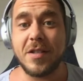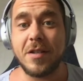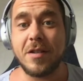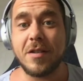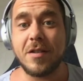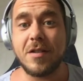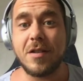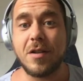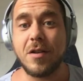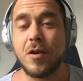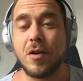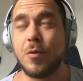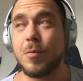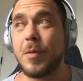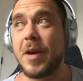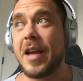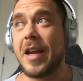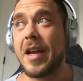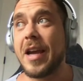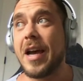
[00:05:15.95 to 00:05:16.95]
And oh
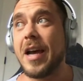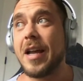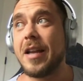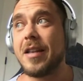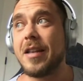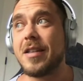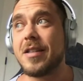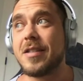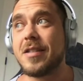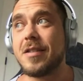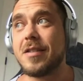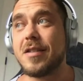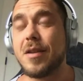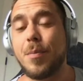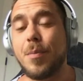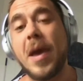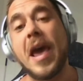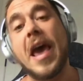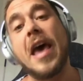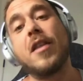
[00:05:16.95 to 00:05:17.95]
my God, this is
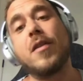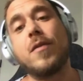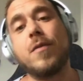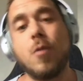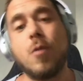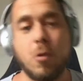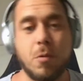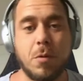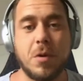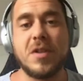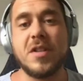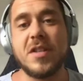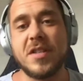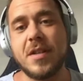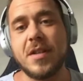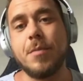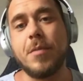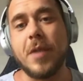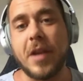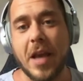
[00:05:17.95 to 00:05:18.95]
a path forward to
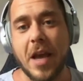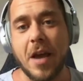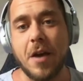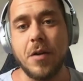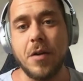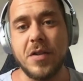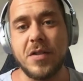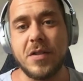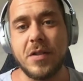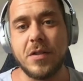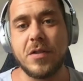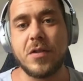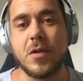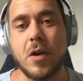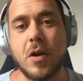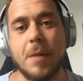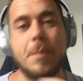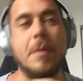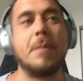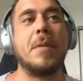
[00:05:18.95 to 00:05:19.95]
something else. And
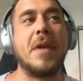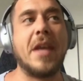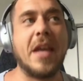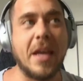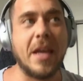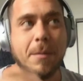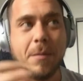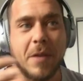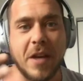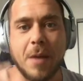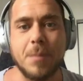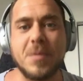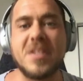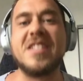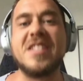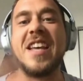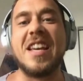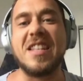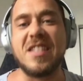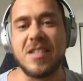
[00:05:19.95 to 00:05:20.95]
so I became like
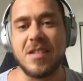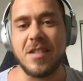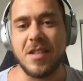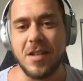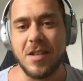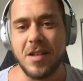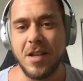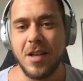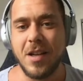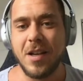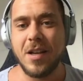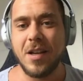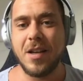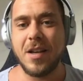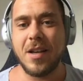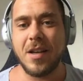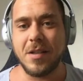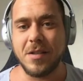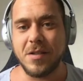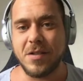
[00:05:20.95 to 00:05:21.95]
obsessed.
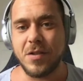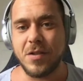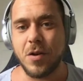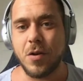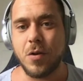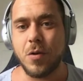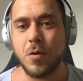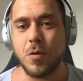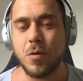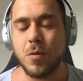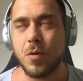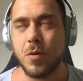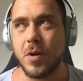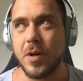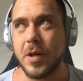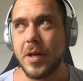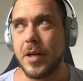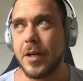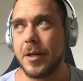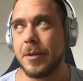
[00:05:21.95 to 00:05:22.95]
And so,
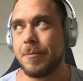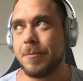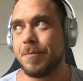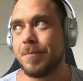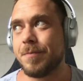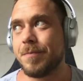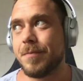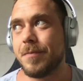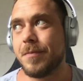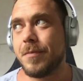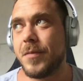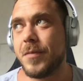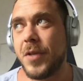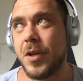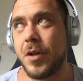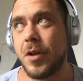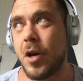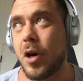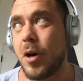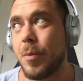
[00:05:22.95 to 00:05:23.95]

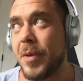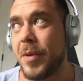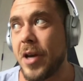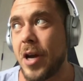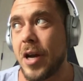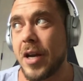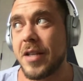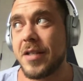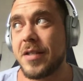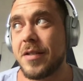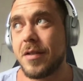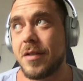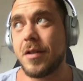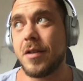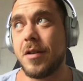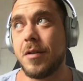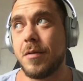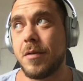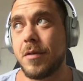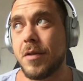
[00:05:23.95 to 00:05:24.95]
I'll be honest,
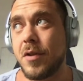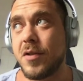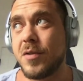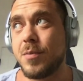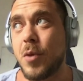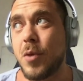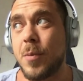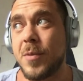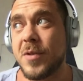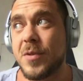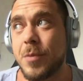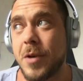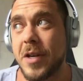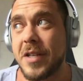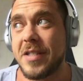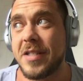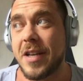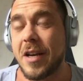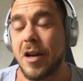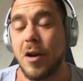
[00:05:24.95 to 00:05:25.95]
there are those moments where
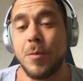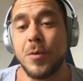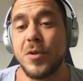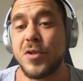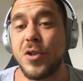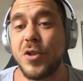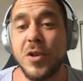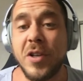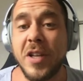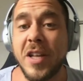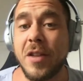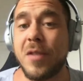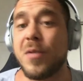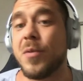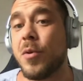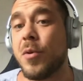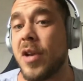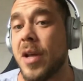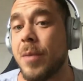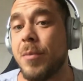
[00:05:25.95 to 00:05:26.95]
I said I almost couldn't get
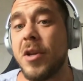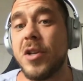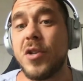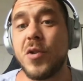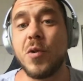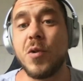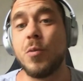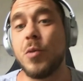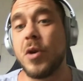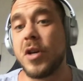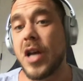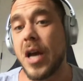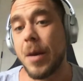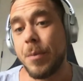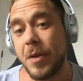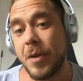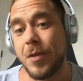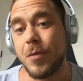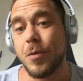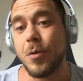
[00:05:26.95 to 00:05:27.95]
through it. I'm not sure what
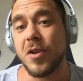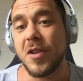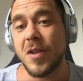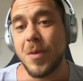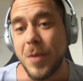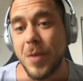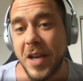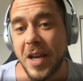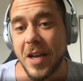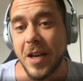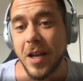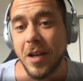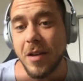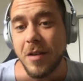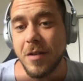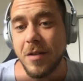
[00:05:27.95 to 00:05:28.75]
got me through it at the beginning.